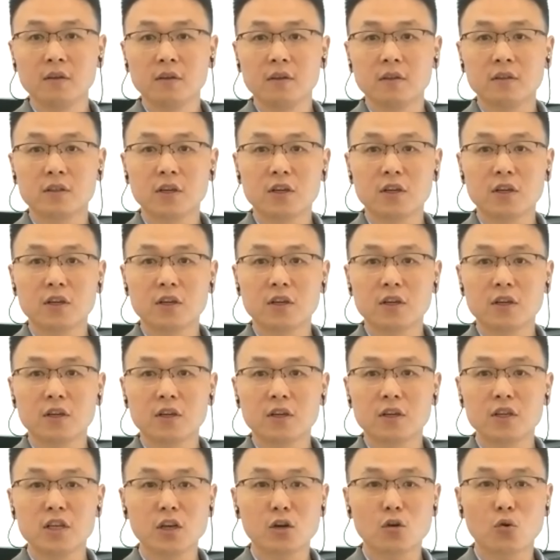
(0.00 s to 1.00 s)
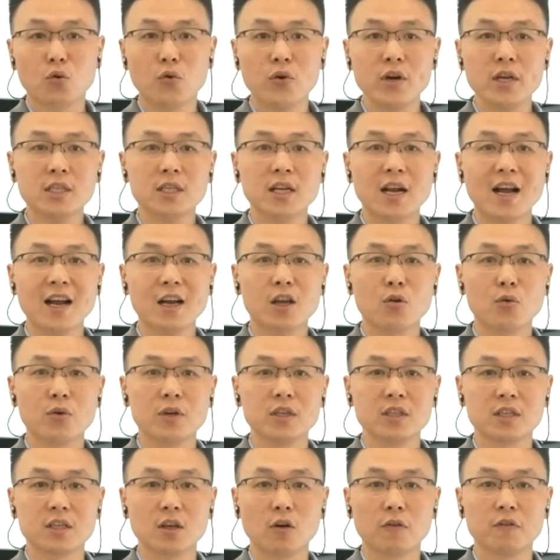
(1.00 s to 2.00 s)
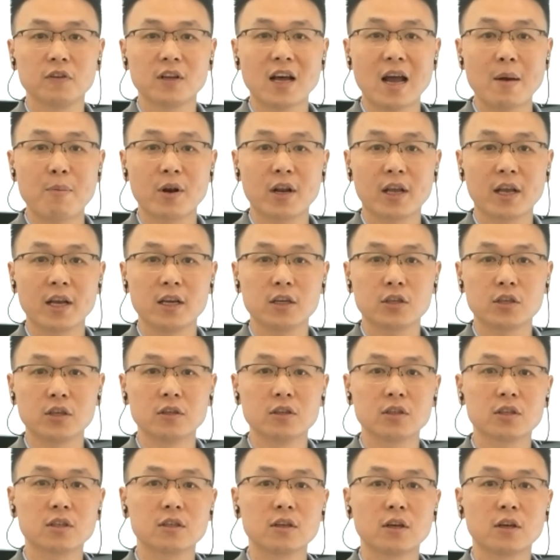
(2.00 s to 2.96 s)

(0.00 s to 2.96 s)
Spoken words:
The increased accuracy of the applications